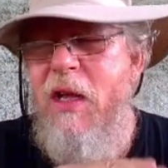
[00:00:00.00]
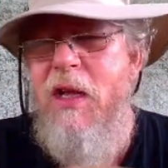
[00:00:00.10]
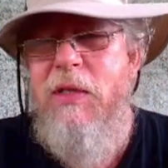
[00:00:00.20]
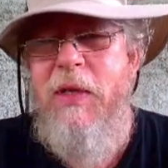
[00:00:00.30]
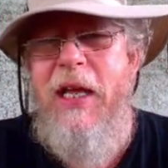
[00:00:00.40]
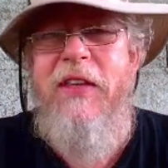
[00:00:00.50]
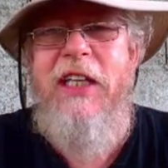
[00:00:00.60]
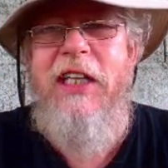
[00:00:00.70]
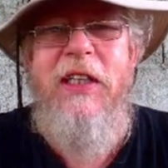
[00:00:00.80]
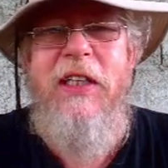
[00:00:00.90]
So with that,
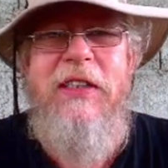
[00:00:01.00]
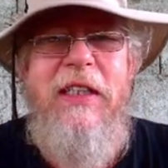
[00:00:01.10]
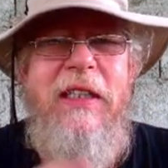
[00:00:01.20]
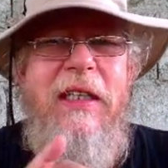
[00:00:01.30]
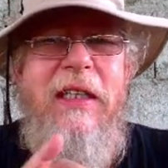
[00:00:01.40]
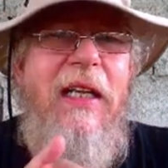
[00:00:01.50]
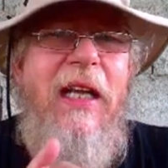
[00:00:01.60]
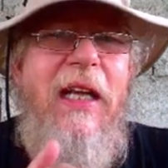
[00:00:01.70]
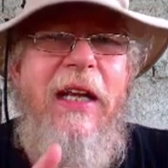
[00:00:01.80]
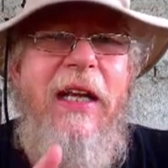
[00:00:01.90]
thanks for listening.
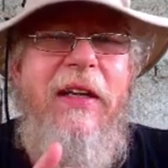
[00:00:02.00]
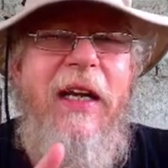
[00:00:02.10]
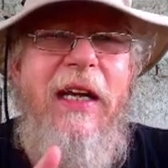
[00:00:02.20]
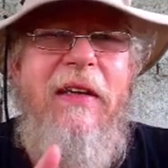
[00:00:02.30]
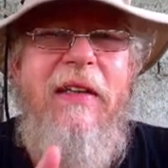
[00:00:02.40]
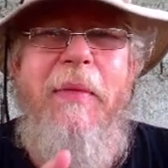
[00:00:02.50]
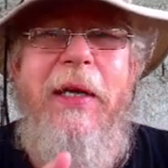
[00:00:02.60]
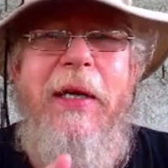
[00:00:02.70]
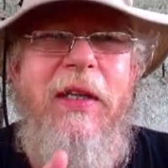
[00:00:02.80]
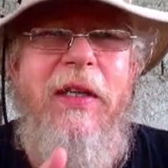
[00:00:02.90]
And let me
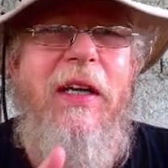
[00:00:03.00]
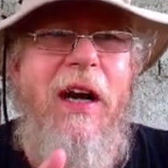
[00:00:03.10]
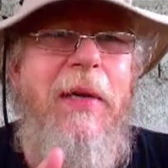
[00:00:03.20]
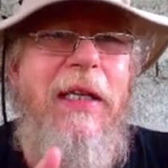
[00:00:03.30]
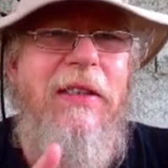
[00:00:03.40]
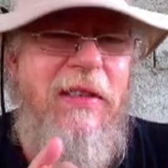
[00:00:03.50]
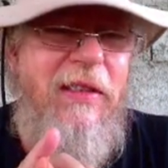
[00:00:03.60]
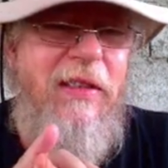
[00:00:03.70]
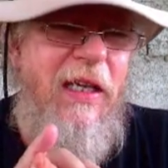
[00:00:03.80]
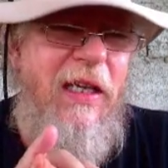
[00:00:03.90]
know in the comments.
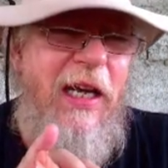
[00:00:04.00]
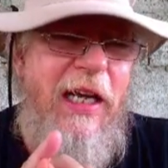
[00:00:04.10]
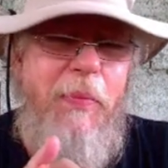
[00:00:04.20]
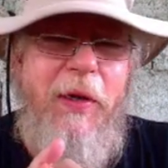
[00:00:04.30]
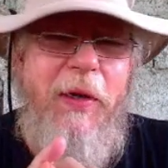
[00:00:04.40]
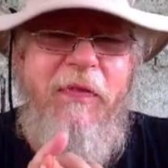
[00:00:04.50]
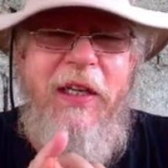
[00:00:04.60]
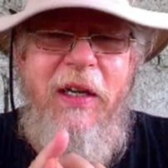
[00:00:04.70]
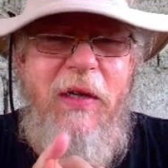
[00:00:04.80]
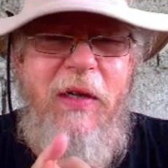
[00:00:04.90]
And I'll put a
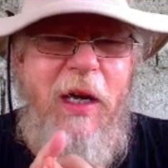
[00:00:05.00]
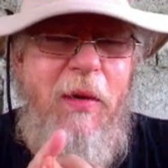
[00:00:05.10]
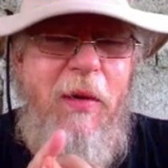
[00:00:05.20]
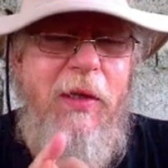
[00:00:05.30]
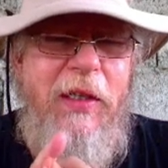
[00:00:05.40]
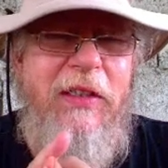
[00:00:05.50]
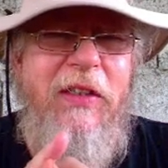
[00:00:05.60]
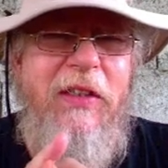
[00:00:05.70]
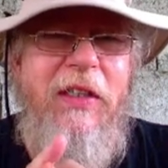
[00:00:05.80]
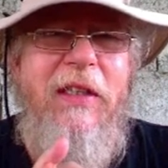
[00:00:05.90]
video, I'll put a link to
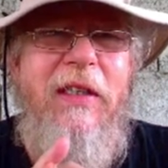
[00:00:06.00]
the